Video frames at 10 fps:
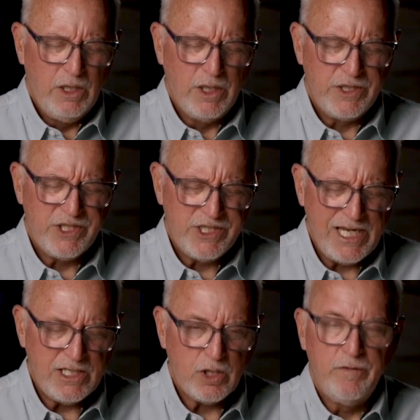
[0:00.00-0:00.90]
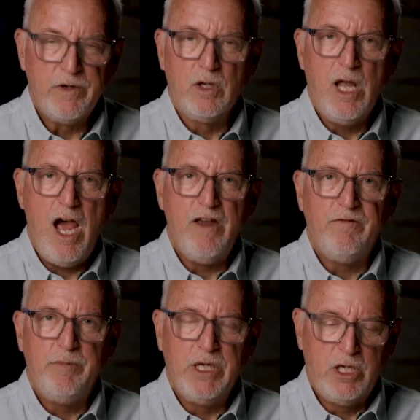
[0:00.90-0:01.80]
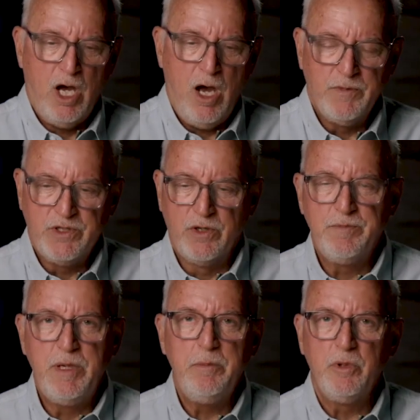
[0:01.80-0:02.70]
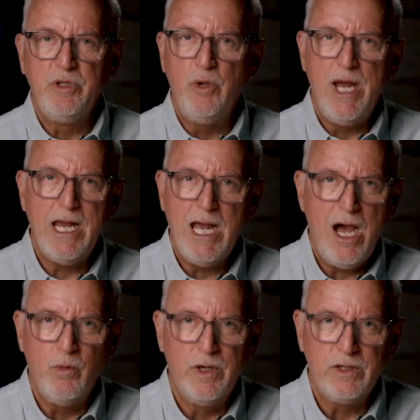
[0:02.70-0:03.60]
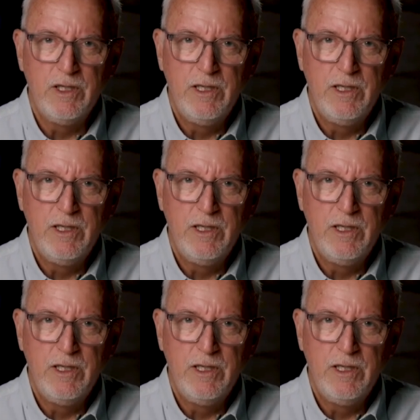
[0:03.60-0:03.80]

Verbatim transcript: the center of your life becomes those people you hang out with.